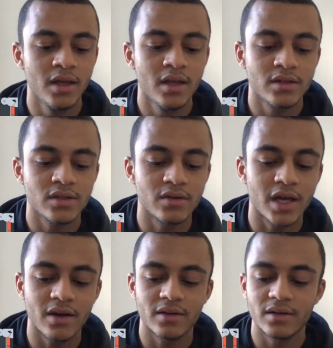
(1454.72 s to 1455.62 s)
So
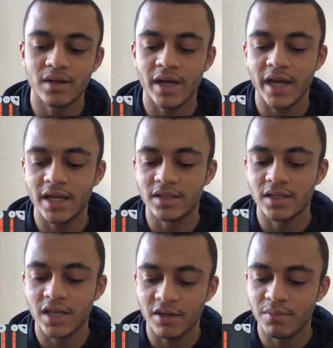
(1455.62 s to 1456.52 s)
now I had a
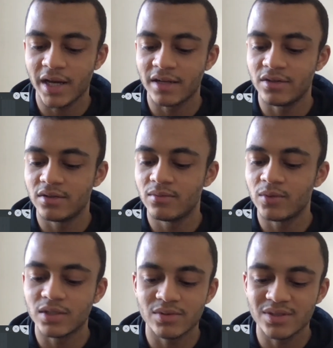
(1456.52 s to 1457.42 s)
kick pattern,
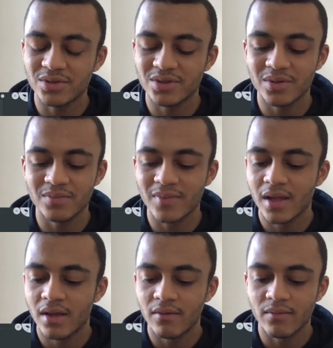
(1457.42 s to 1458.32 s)
which was also
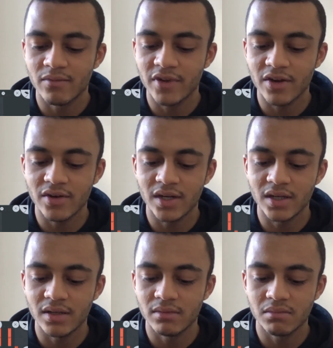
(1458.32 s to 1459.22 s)

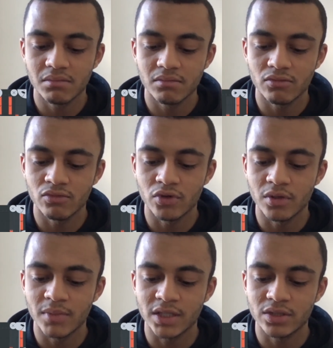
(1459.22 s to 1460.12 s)
very
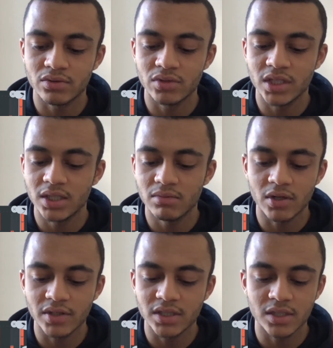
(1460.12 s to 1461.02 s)
rudimentary,
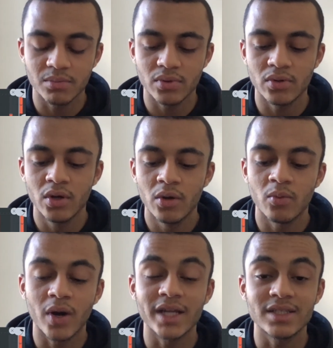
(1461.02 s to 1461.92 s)
very simple. What
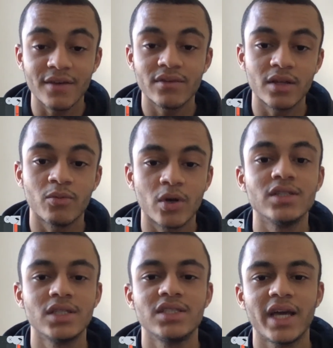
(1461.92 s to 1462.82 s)
I definitely
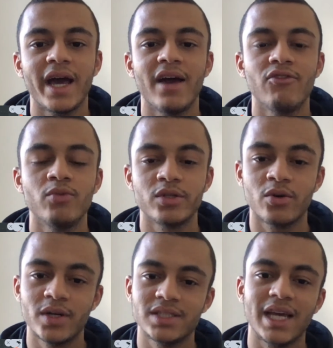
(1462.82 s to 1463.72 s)
wanted to have was
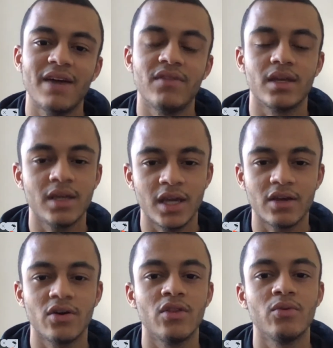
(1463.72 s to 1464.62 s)
always to have the kick
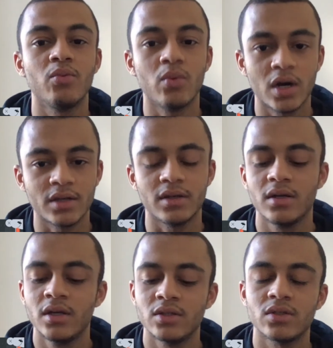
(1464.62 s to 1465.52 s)
on the 1.
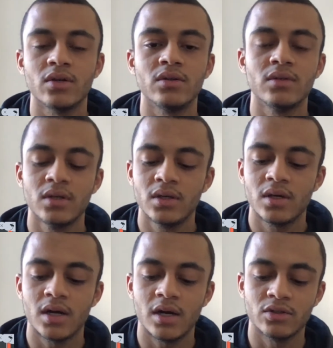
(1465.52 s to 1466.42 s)
So
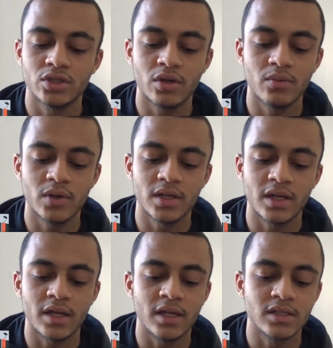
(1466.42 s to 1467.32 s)
I'll show you what
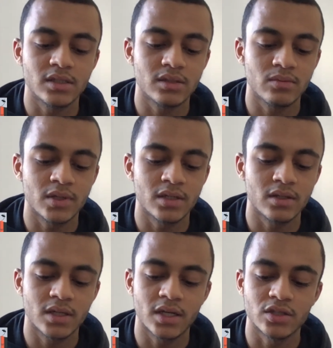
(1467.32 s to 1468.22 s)
it is when the
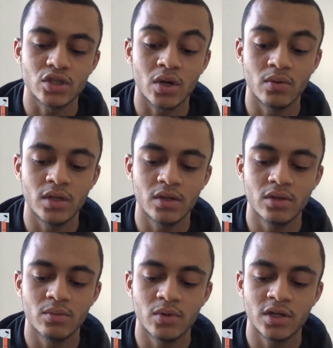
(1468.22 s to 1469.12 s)
kick is only on the
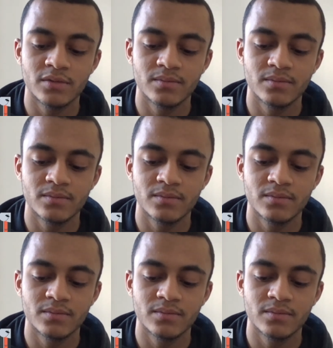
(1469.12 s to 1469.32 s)
1.